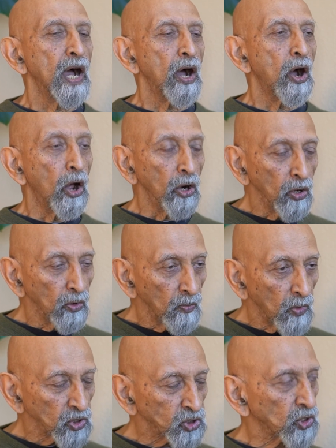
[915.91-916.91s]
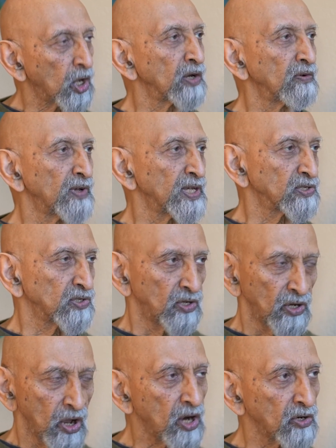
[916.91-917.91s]
almost always,
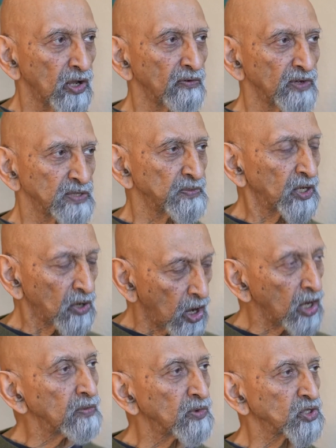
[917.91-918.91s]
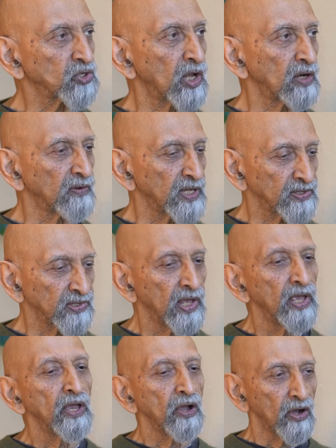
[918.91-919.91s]
not always, but almost always,
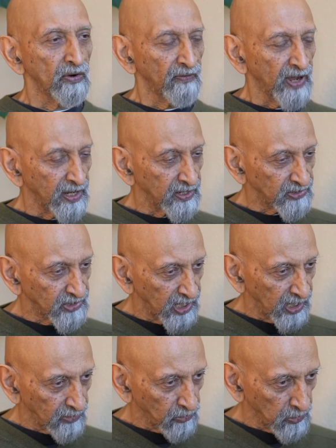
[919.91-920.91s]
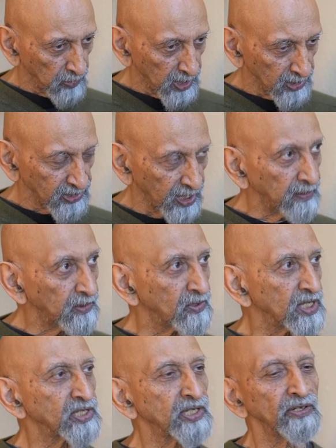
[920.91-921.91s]
on Wednesday it will be the same
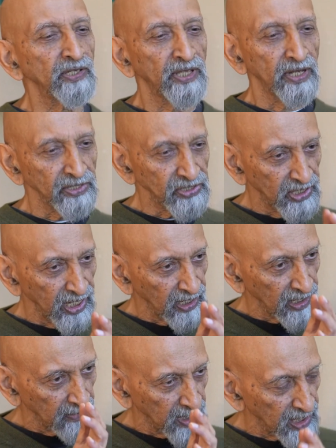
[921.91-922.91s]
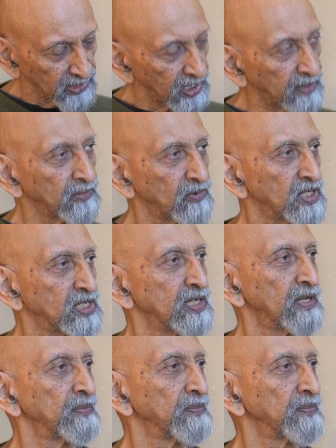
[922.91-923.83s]
question, Thursday it will be the same question.